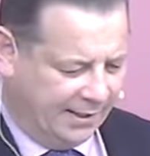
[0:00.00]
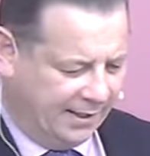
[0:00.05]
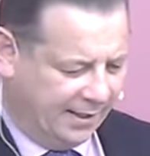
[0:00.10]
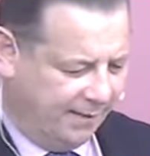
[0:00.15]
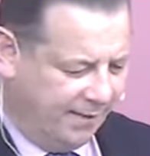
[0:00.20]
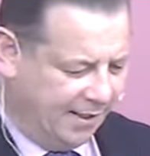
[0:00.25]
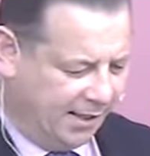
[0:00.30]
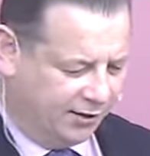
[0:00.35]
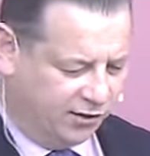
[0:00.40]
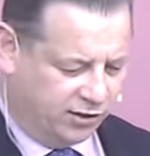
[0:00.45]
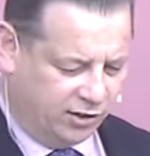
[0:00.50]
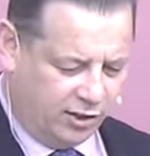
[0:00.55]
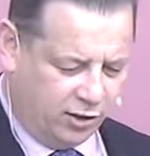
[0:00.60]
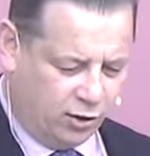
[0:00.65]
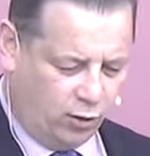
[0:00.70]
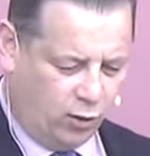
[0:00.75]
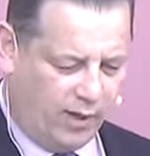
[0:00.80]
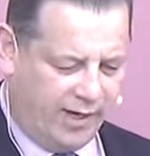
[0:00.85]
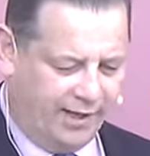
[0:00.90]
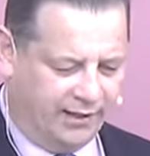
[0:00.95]
Let me ask you a
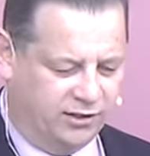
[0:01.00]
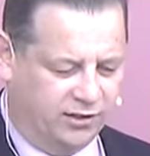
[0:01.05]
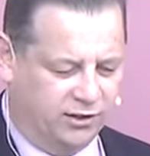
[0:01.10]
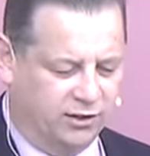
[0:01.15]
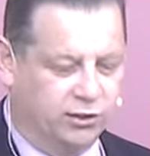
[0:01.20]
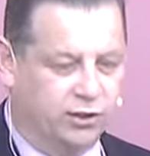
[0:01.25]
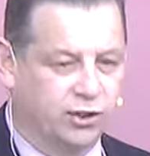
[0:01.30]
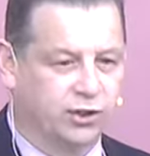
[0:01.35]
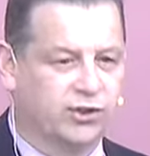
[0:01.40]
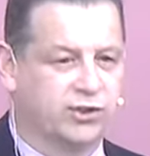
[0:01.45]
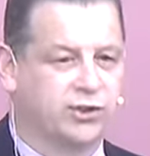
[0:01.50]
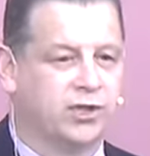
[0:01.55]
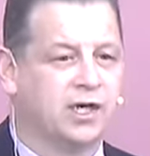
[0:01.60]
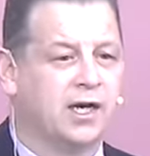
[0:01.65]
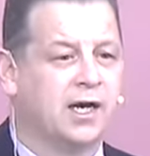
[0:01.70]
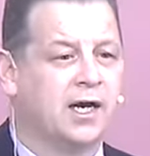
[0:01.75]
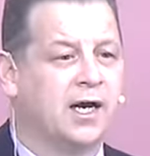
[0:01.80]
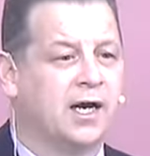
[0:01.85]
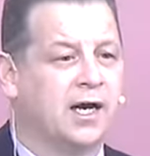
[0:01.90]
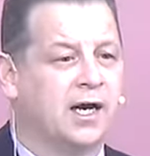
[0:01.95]
question just
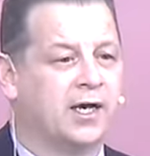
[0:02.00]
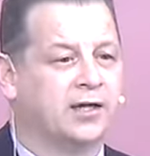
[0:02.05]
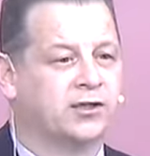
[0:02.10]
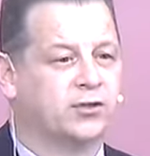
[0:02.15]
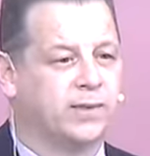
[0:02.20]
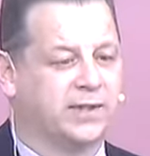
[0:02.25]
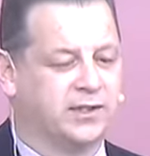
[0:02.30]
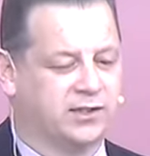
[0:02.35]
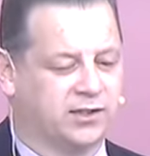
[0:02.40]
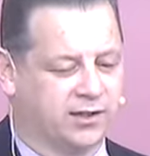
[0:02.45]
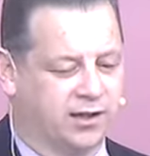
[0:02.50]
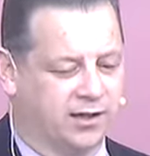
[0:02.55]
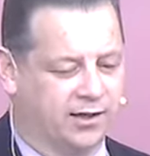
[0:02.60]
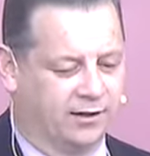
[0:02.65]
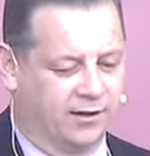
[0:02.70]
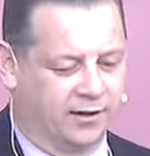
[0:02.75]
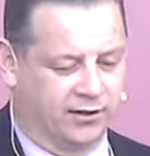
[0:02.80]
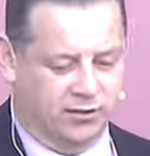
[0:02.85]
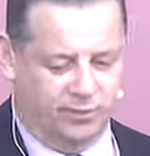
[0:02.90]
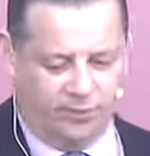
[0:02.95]
as we
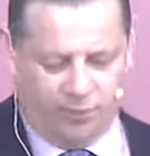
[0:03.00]
start this